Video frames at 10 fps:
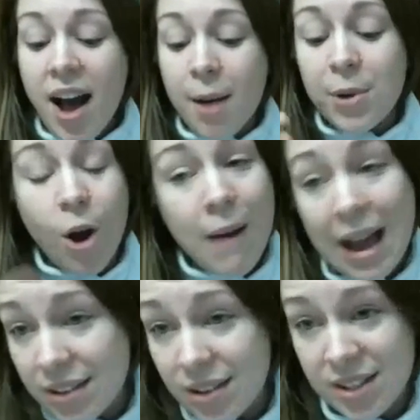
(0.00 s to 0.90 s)
go
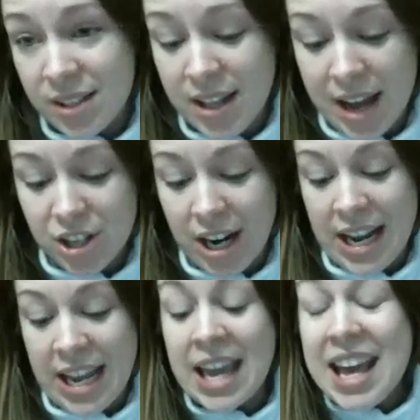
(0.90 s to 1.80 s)
back and listen to that
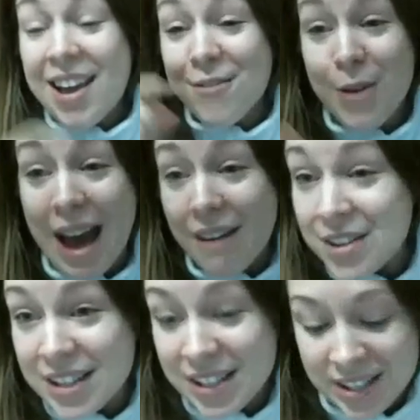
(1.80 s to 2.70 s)
training. If you haven't
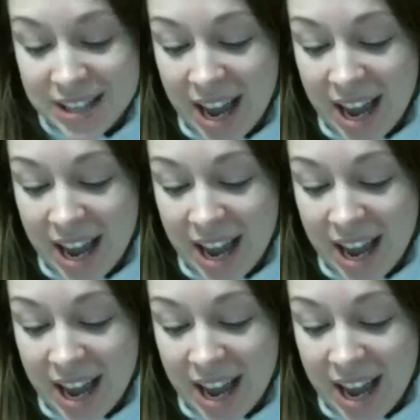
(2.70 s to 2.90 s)
listened to